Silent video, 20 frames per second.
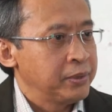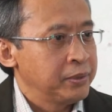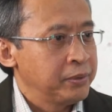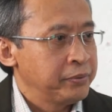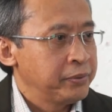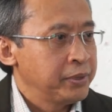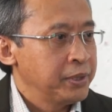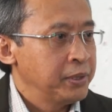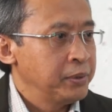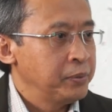
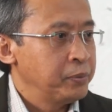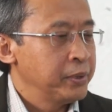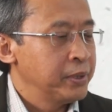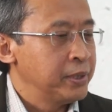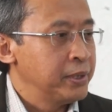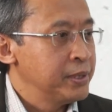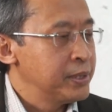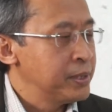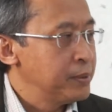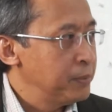children
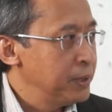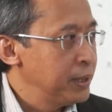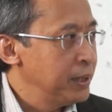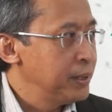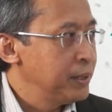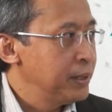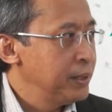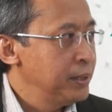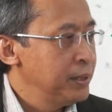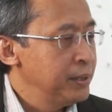with
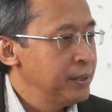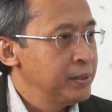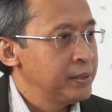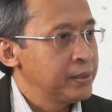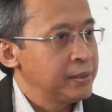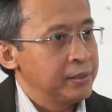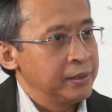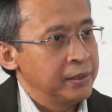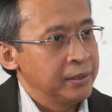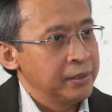
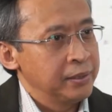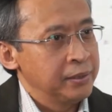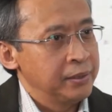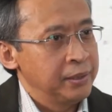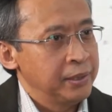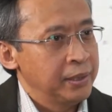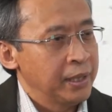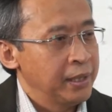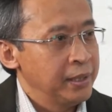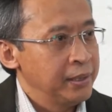disabilities, the
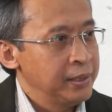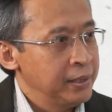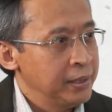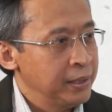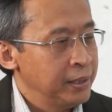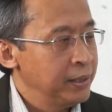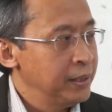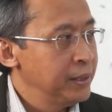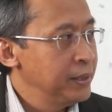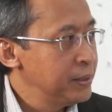
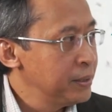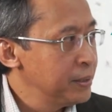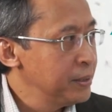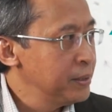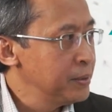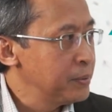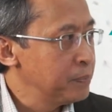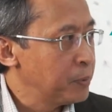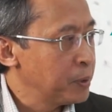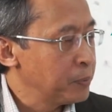
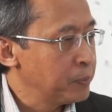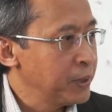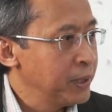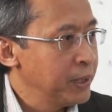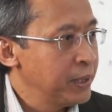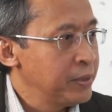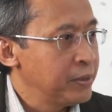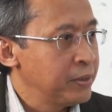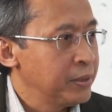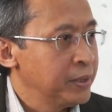indigenous
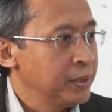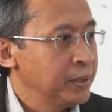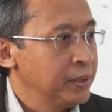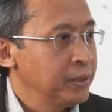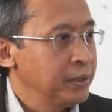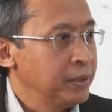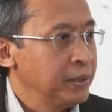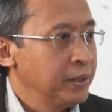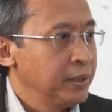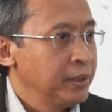
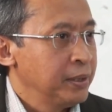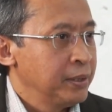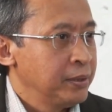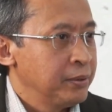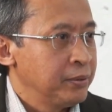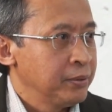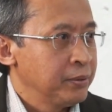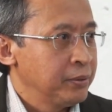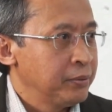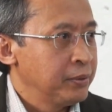population,
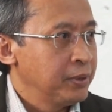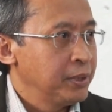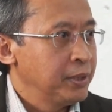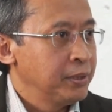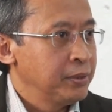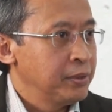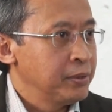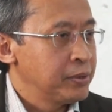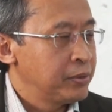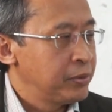
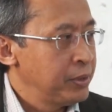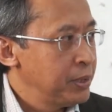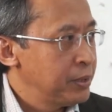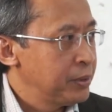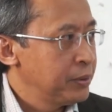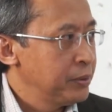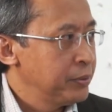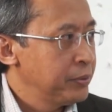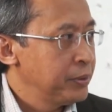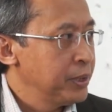children, street
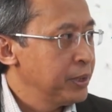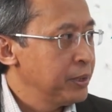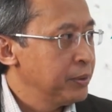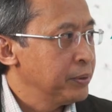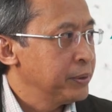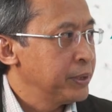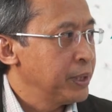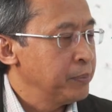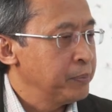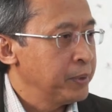children and
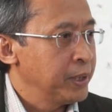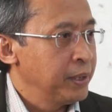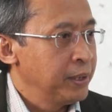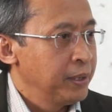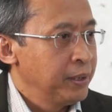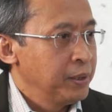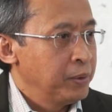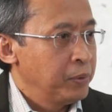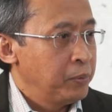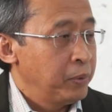all that. But
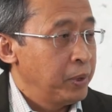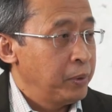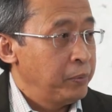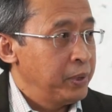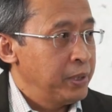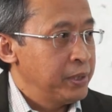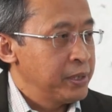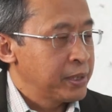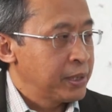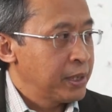when
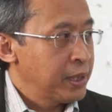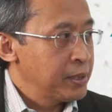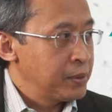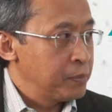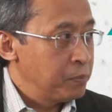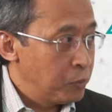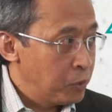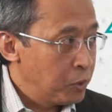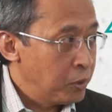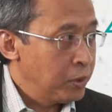we
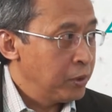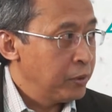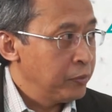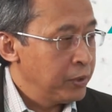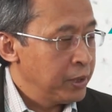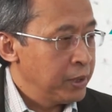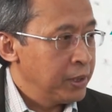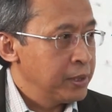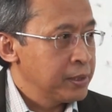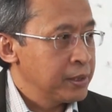discuss more of
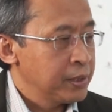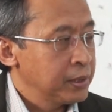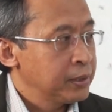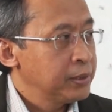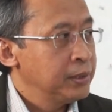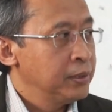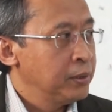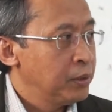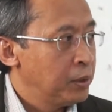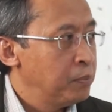it, there's
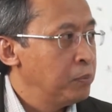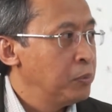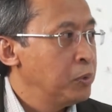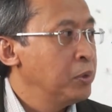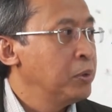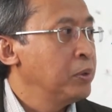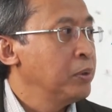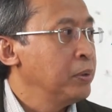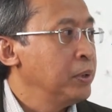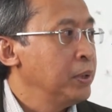actually a lot
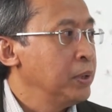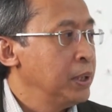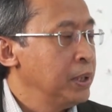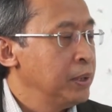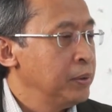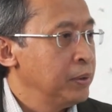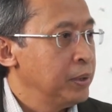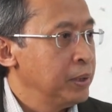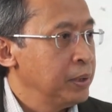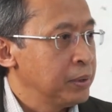more
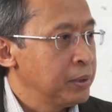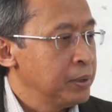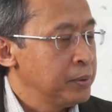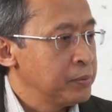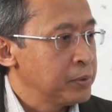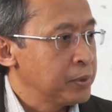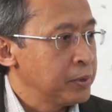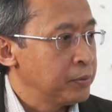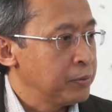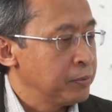in
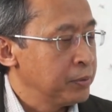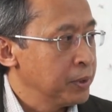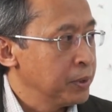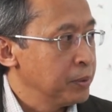terms of